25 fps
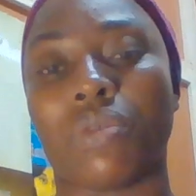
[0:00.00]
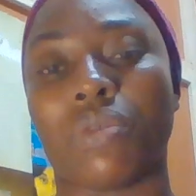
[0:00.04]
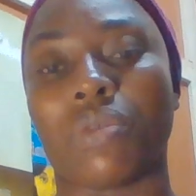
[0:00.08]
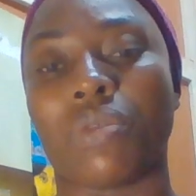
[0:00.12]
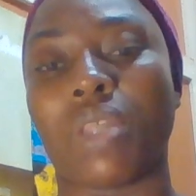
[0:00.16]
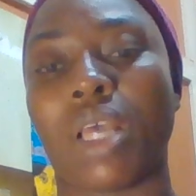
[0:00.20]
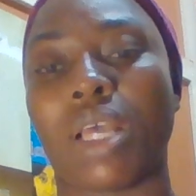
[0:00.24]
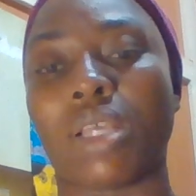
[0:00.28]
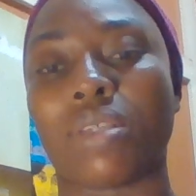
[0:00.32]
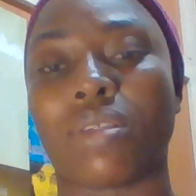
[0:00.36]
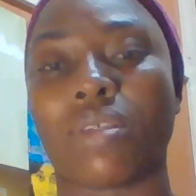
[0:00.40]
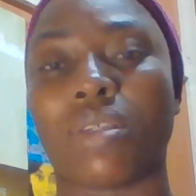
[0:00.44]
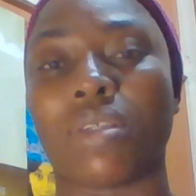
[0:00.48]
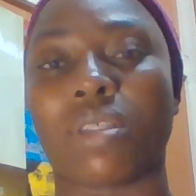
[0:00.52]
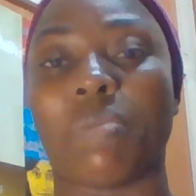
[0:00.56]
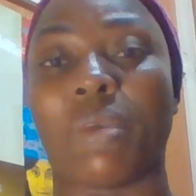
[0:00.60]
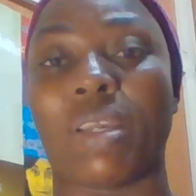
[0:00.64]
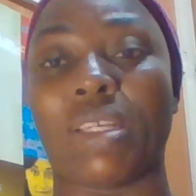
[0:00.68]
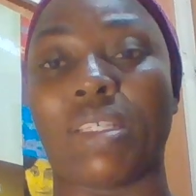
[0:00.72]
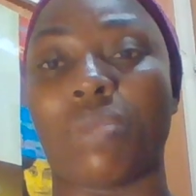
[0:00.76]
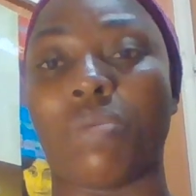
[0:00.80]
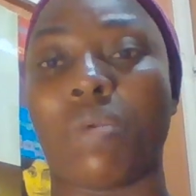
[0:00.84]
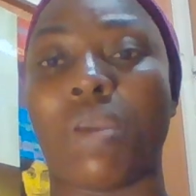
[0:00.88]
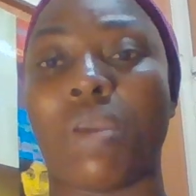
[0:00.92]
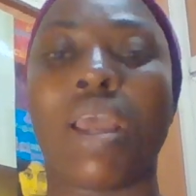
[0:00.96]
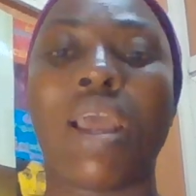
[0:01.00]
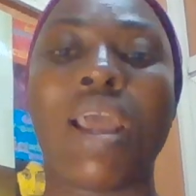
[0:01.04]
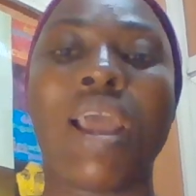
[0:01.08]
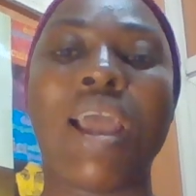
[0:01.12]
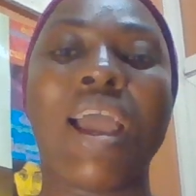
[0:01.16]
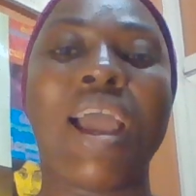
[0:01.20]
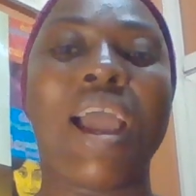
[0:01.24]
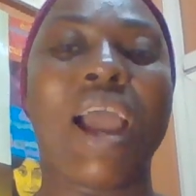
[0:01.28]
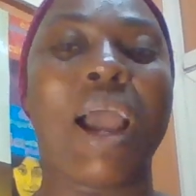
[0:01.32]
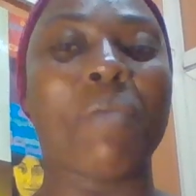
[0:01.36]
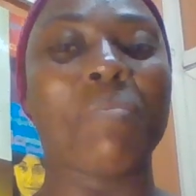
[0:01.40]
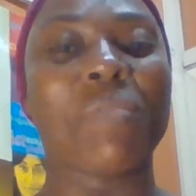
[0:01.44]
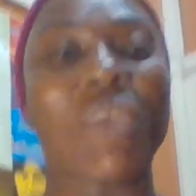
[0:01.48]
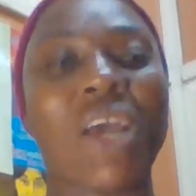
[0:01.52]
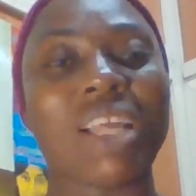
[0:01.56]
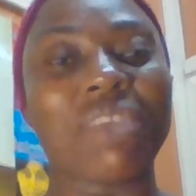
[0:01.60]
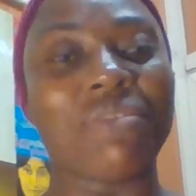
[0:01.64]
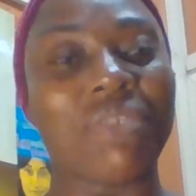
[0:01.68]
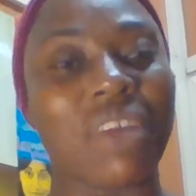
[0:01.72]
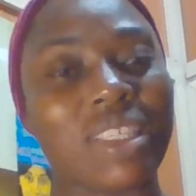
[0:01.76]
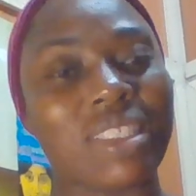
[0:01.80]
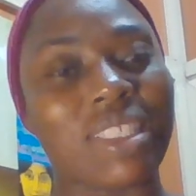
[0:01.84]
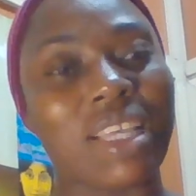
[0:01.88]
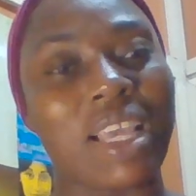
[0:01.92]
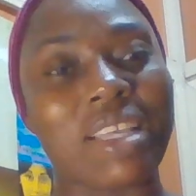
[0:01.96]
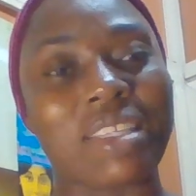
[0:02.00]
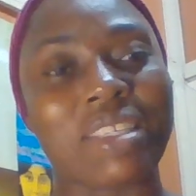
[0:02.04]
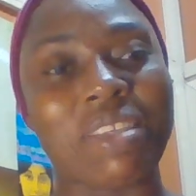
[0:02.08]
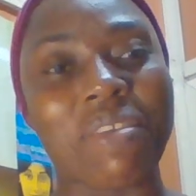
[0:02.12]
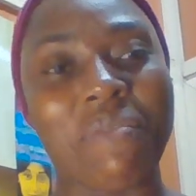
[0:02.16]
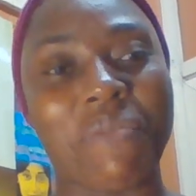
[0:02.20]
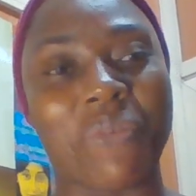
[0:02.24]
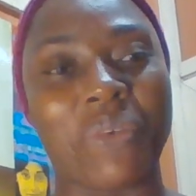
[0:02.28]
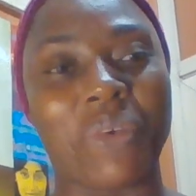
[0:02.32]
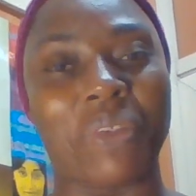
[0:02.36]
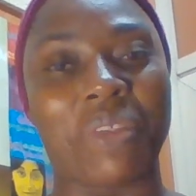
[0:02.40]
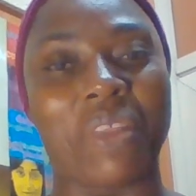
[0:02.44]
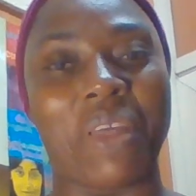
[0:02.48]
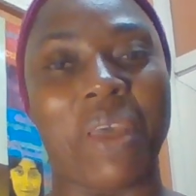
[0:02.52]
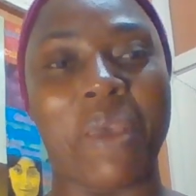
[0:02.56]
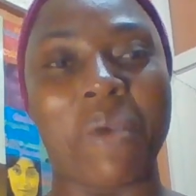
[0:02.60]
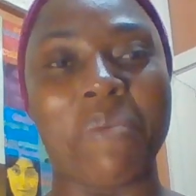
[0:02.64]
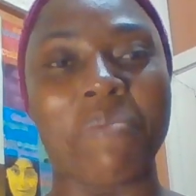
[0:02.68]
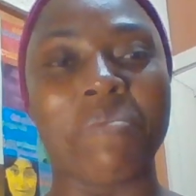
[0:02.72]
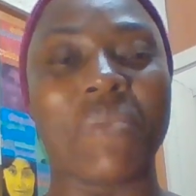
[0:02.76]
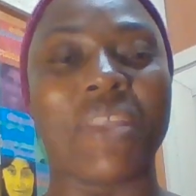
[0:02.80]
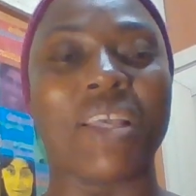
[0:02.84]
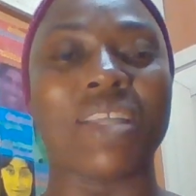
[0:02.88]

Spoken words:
So that's just by the way. I'm not advertising for them.